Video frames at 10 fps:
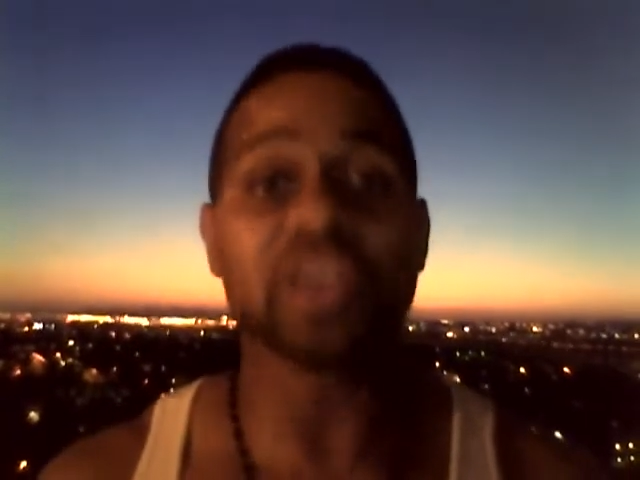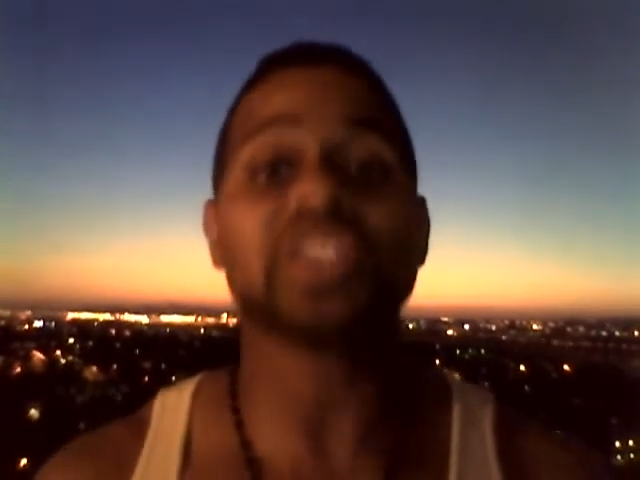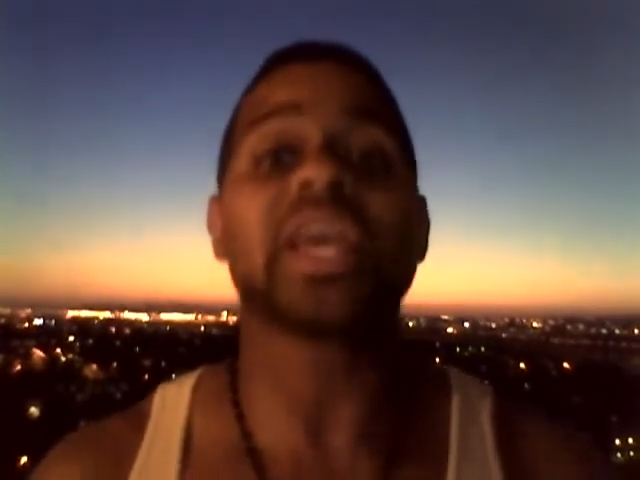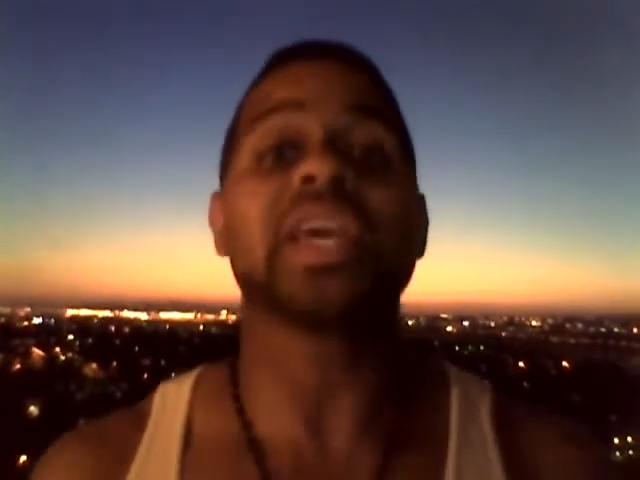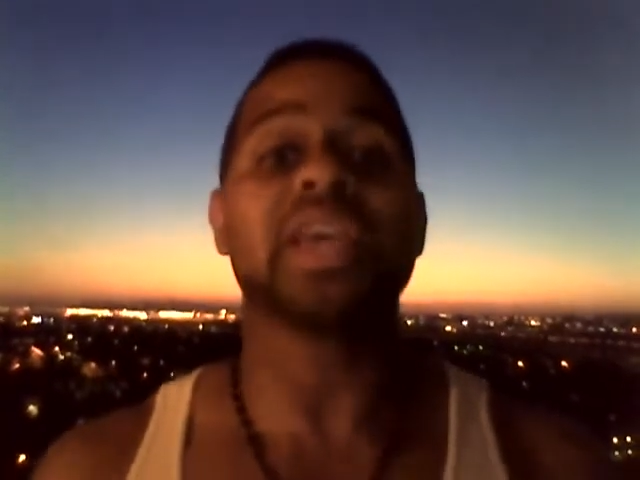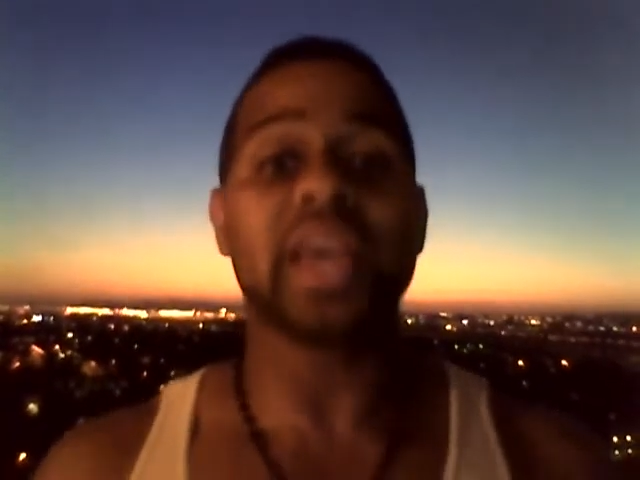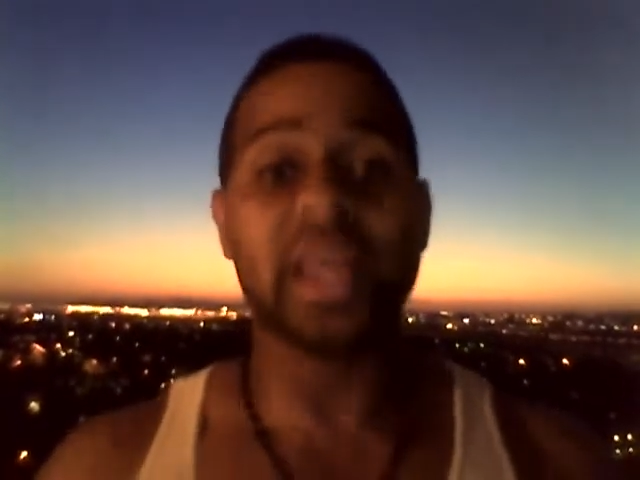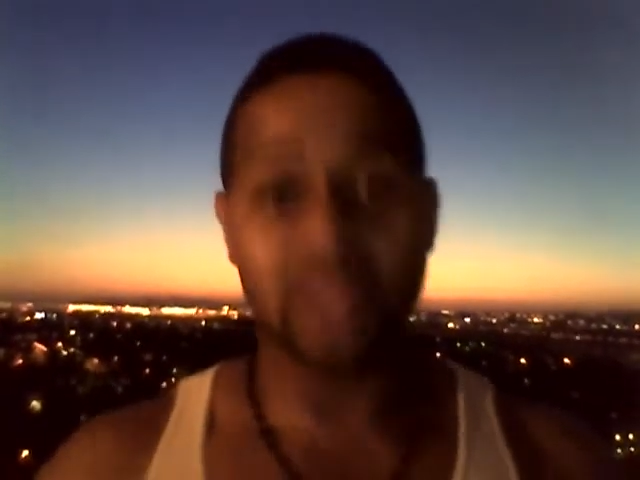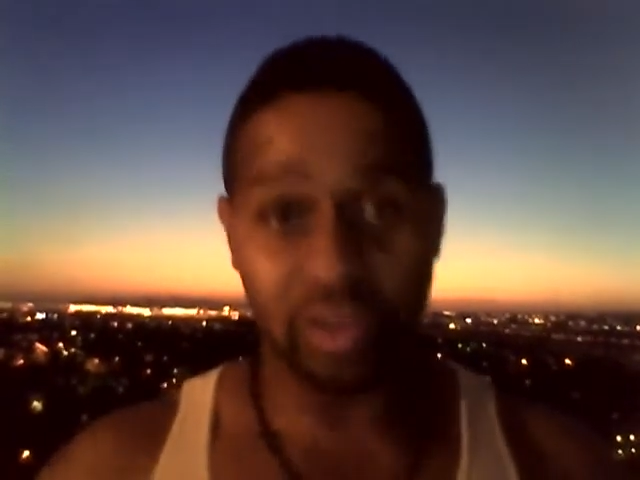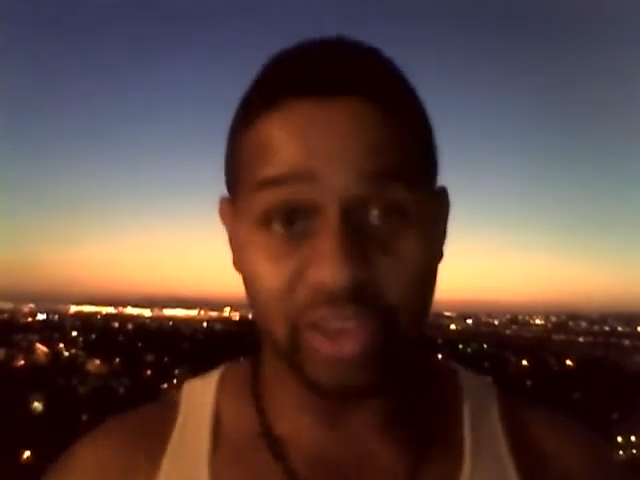you're taking
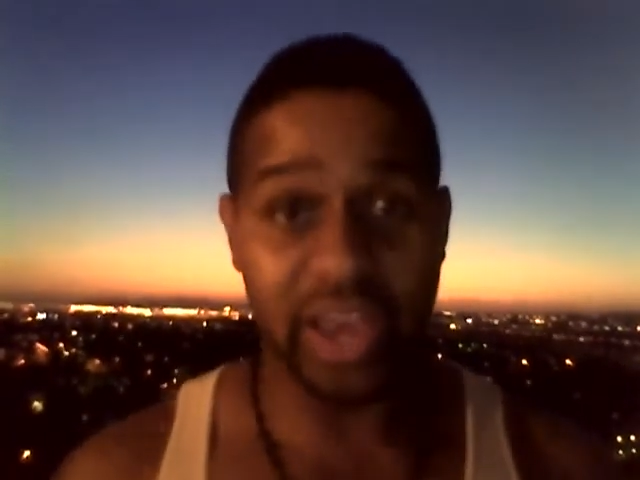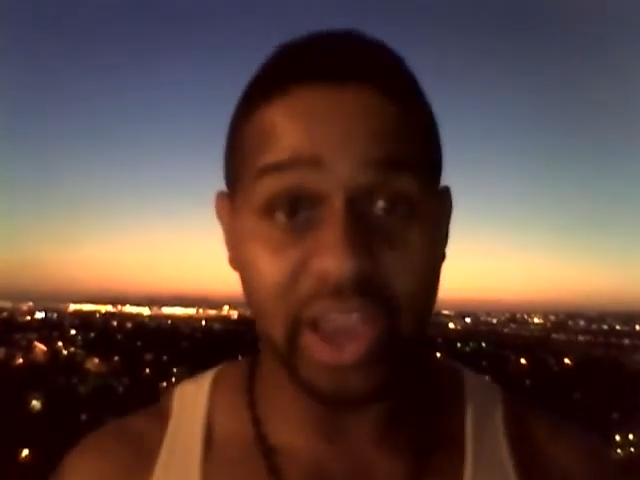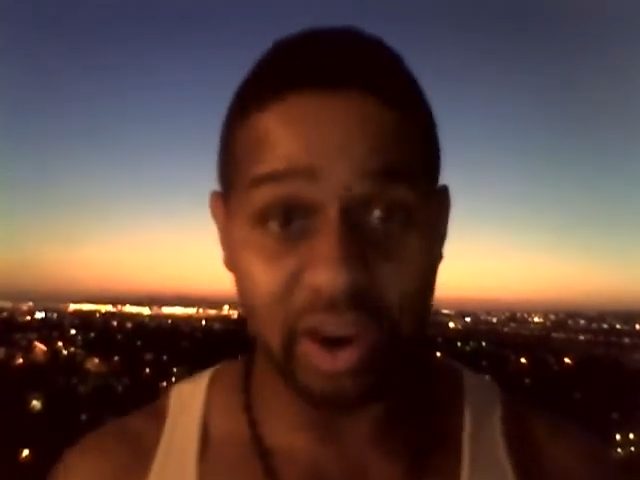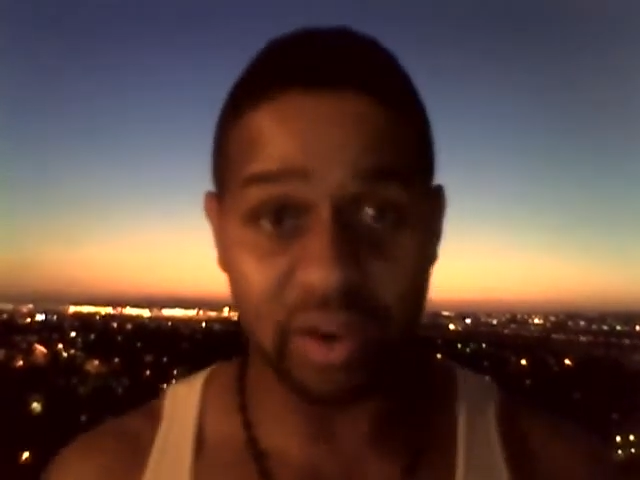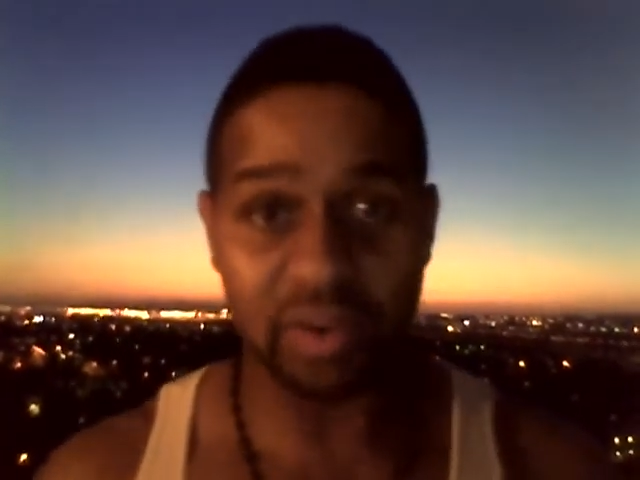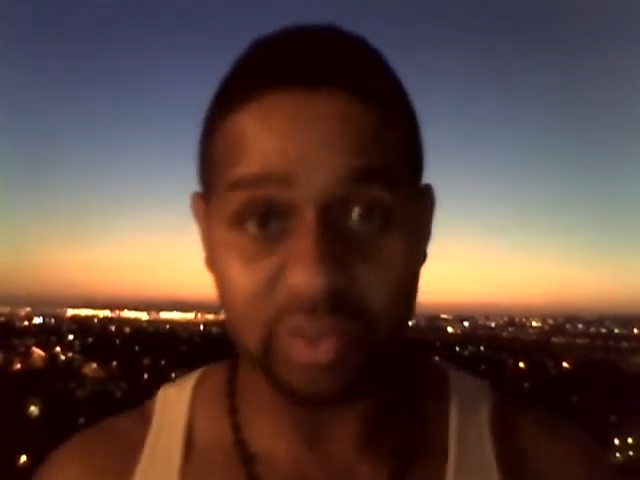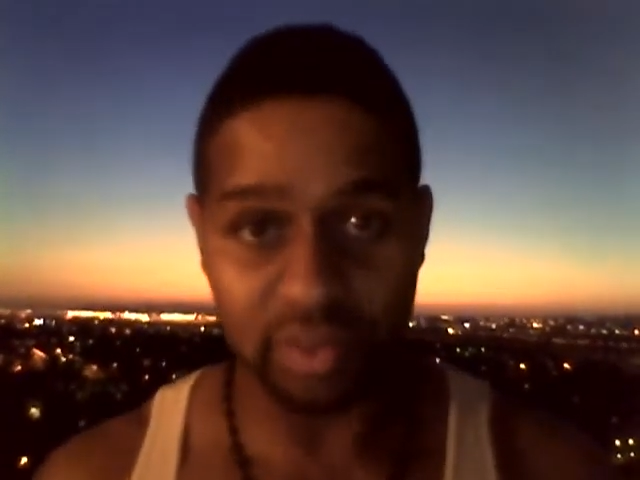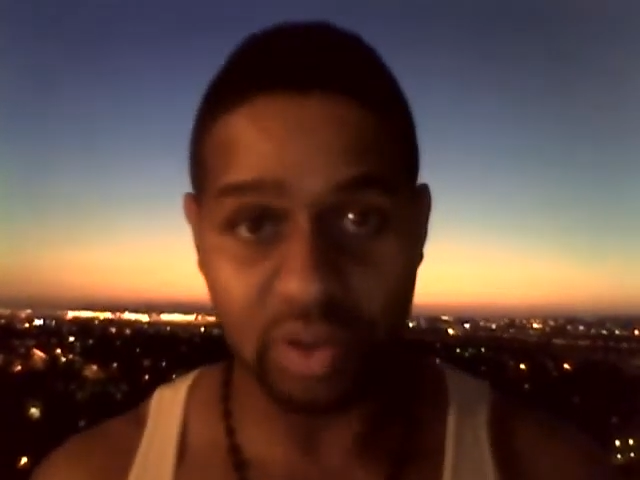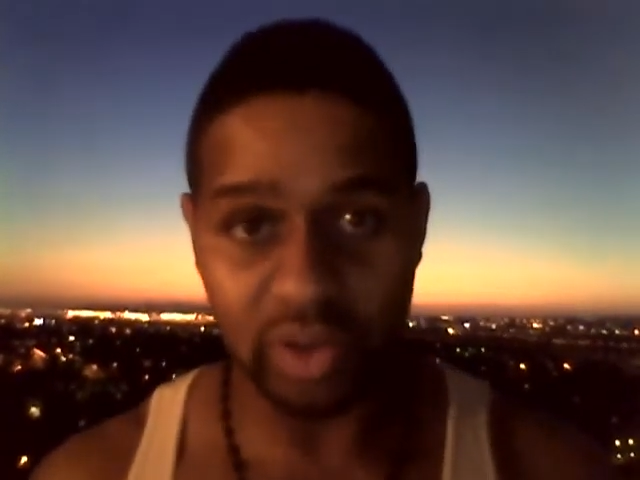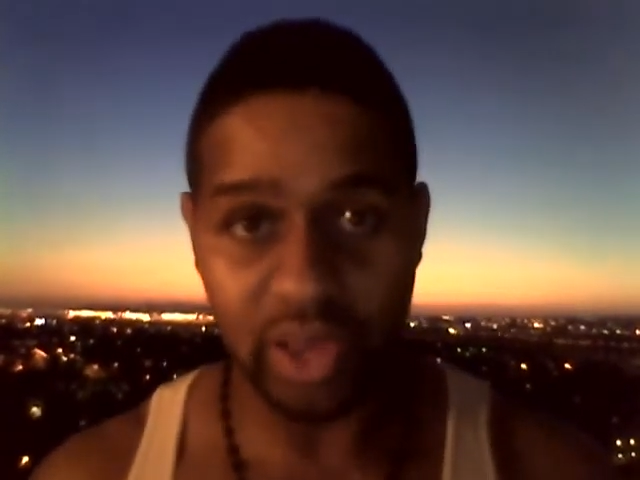in enough air,
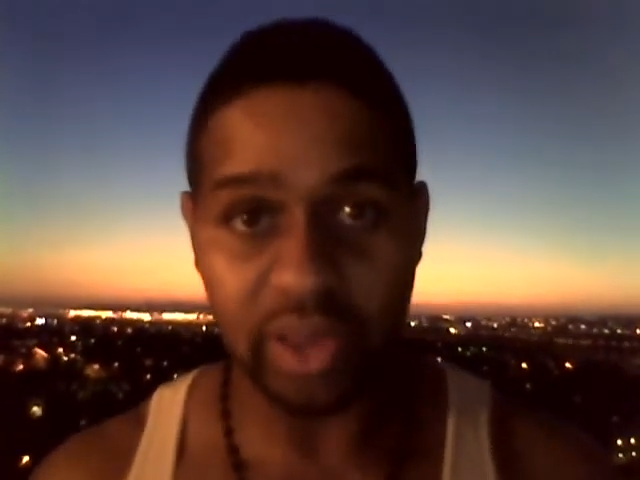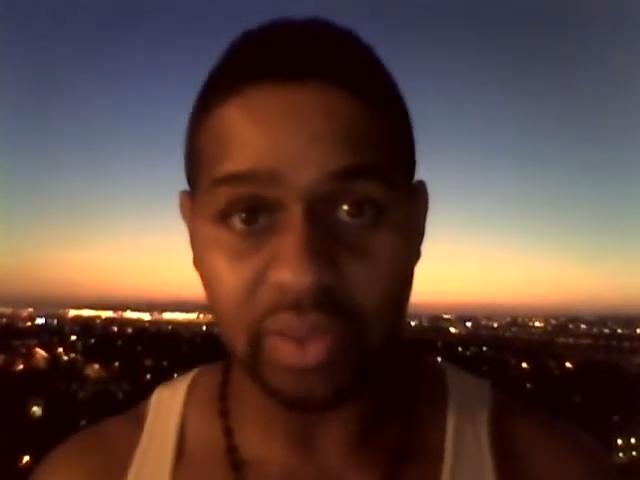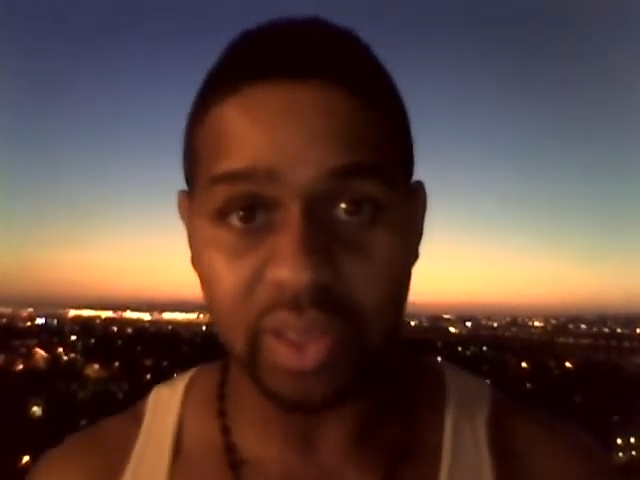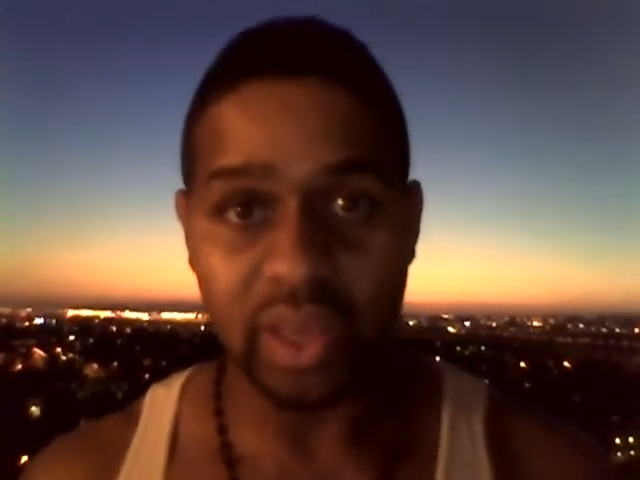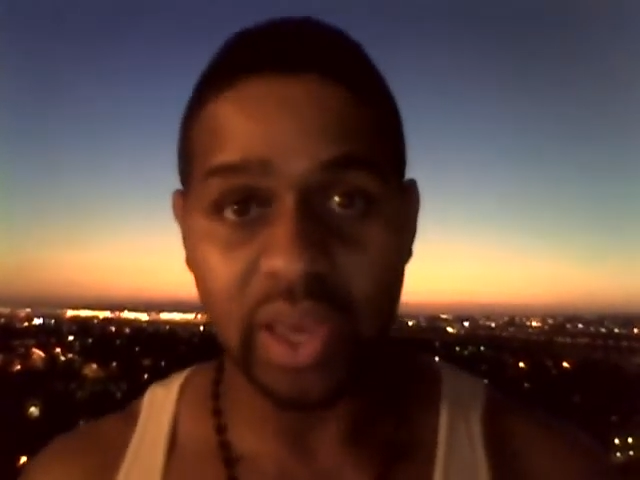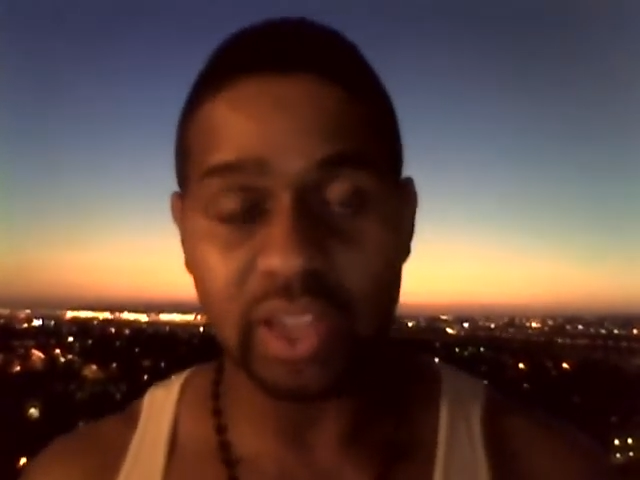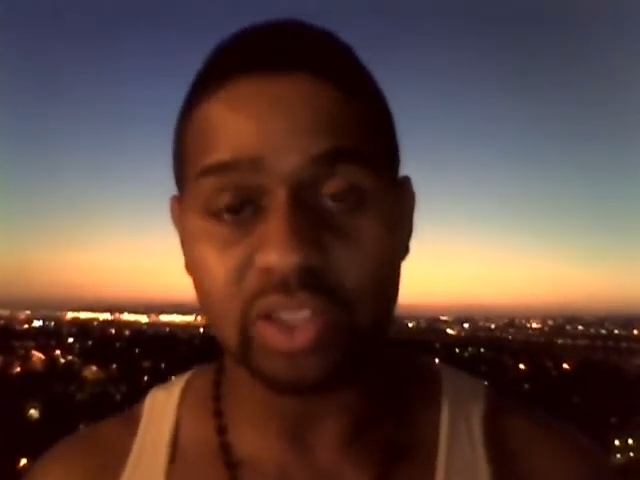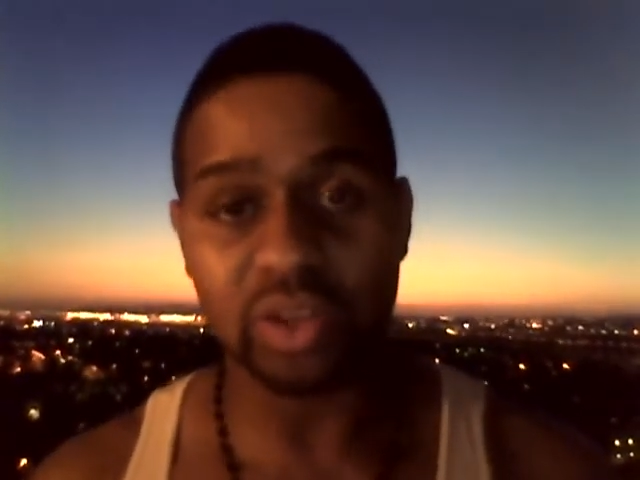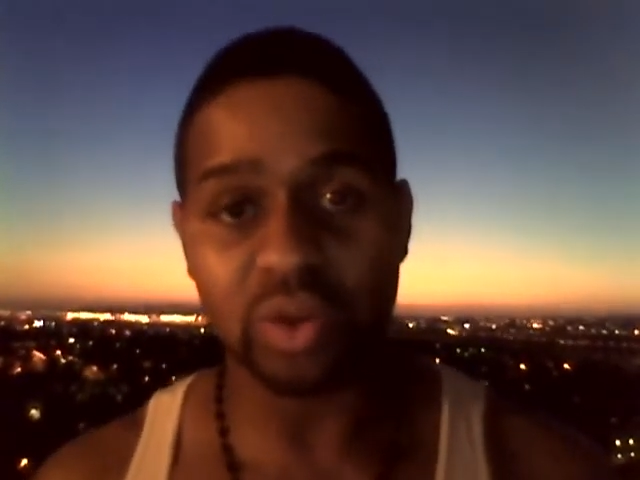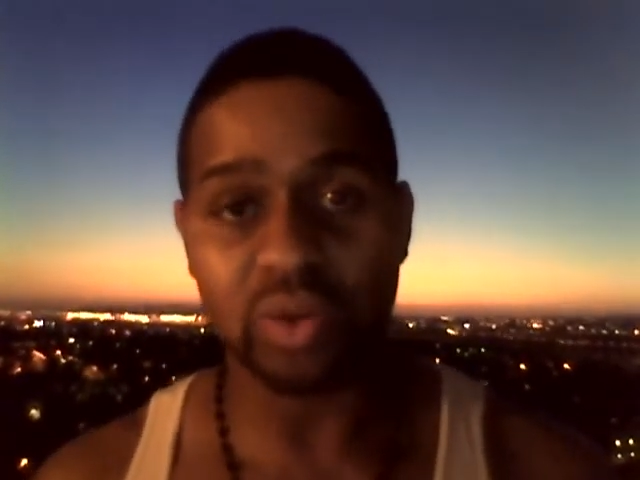okay, and
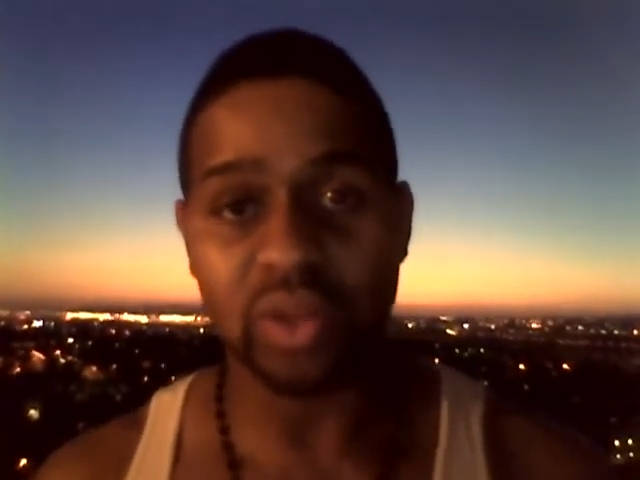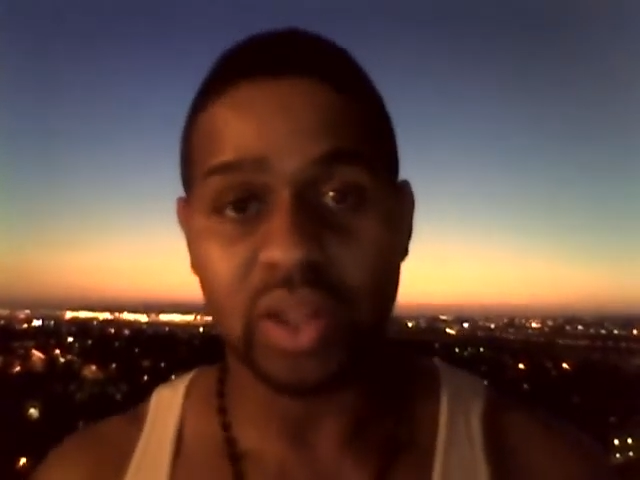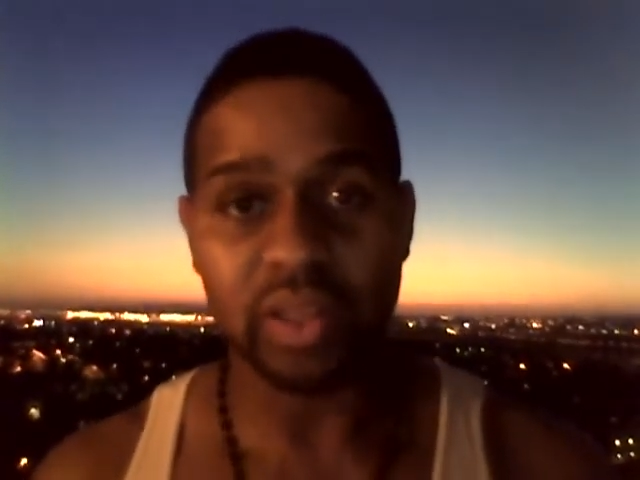to